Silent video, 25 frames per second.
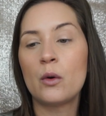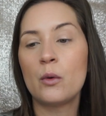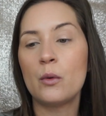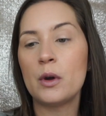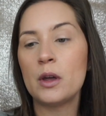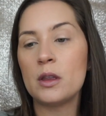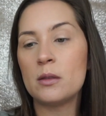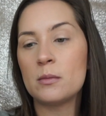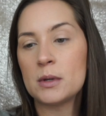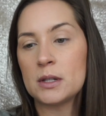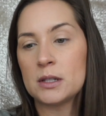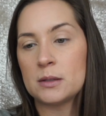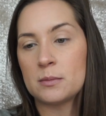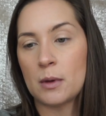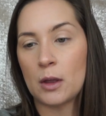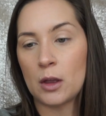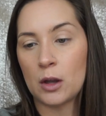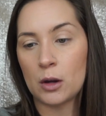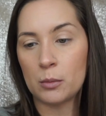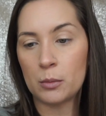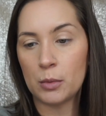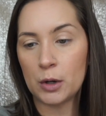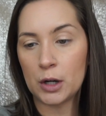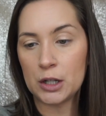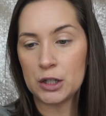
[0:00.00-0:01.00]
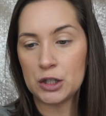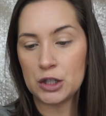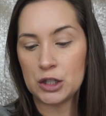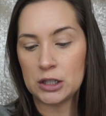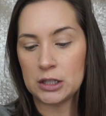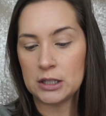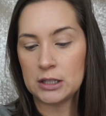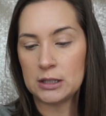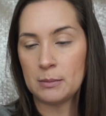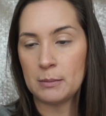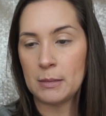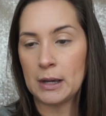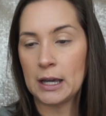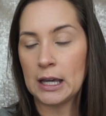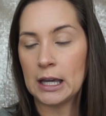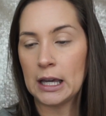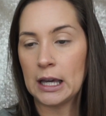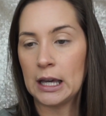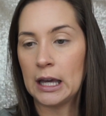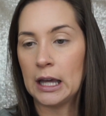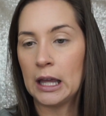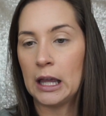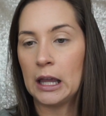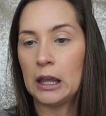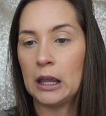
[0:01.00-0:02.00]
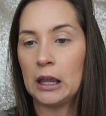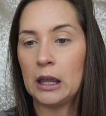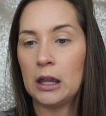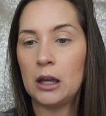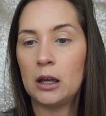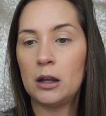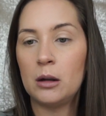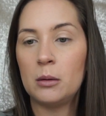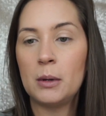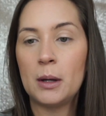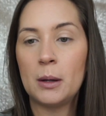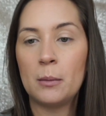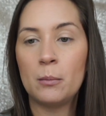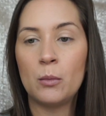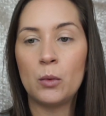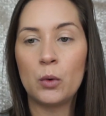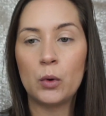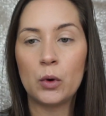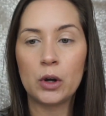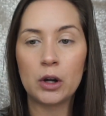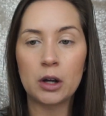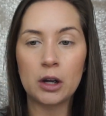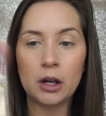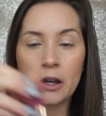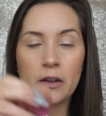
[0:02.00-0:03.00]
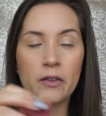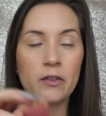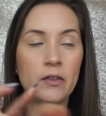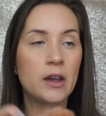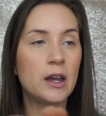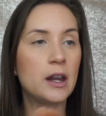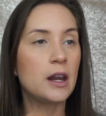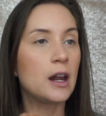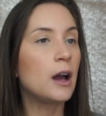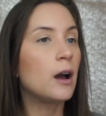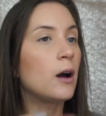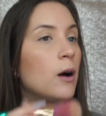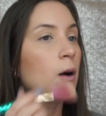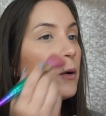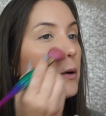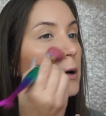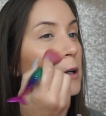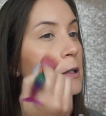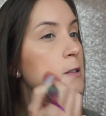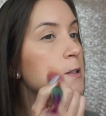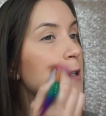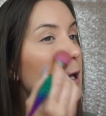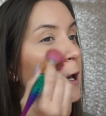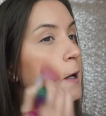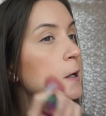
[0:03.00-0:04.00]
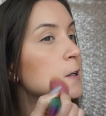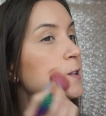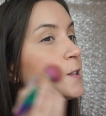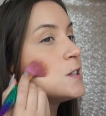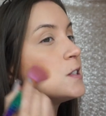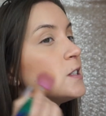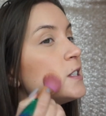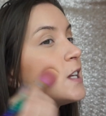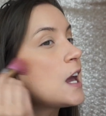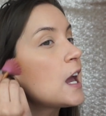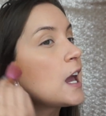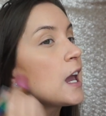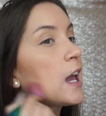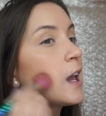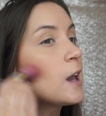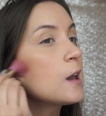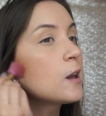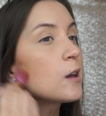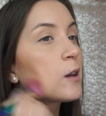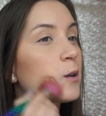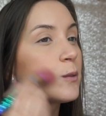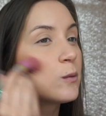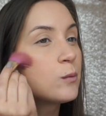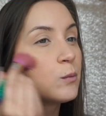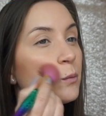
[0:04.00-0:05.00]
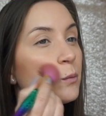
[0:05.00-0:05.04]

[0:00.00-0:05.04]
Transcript: with my smaller brush just to make it a little bit more. And then I always like to take